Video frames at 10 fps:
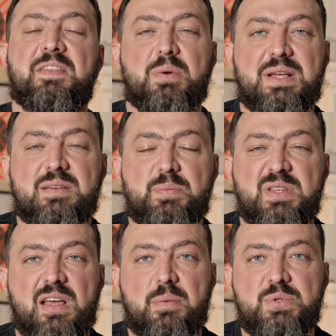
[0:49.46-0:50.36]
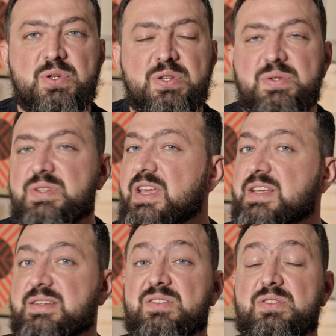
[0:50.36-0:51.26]
The recipe that I'm doing today
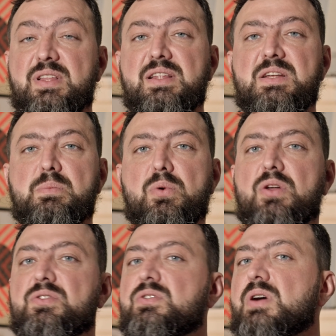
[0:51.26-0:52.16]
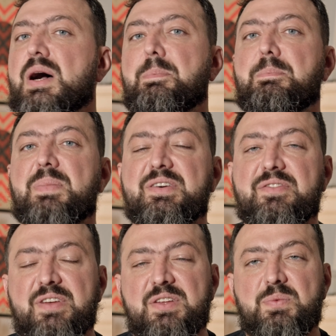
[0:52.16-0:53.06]
is a tortellini in brodo, a
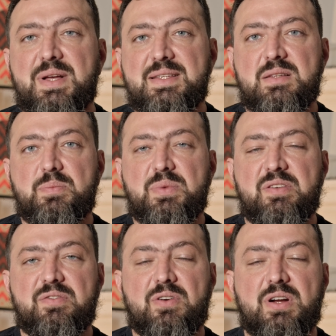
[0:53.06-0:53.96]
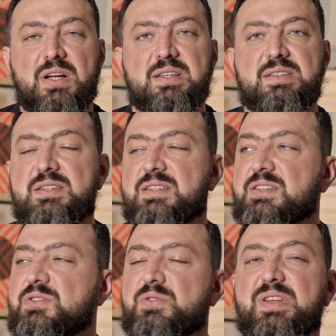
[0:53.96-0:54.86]
perfect recipe for us
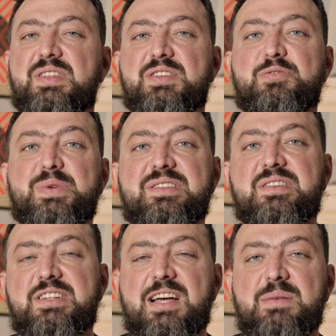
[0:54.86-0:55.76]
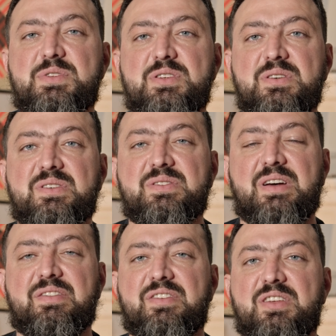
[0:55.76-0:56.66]
during this winter time. So
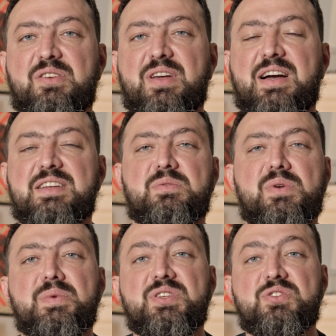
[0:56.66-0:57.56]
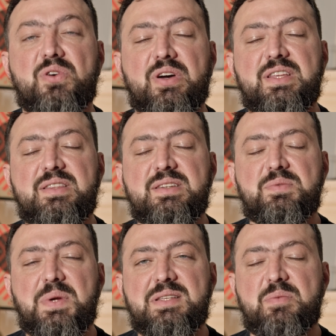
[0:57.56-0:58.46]
I think you guys will enjoy
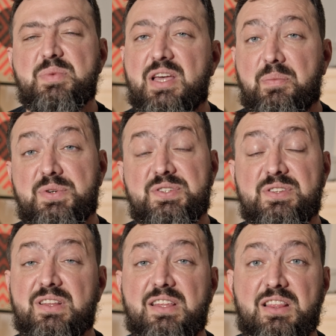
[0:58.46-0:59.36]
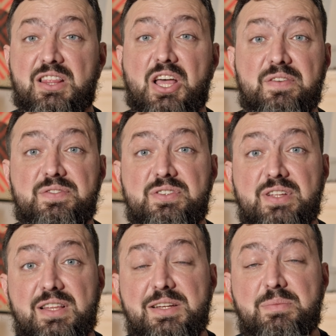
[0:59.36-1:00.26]
this recipe. I personally love
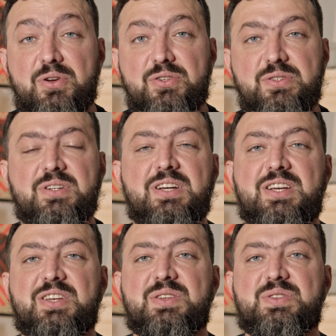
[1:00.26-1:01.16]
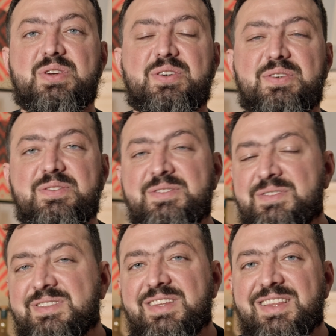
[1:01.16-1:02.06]
tortellini in brodo. So
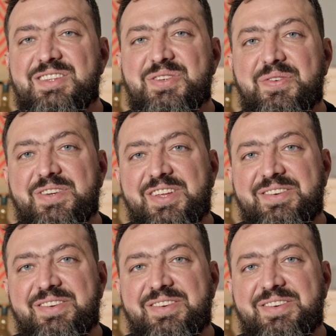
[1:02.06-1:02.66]
let's go for the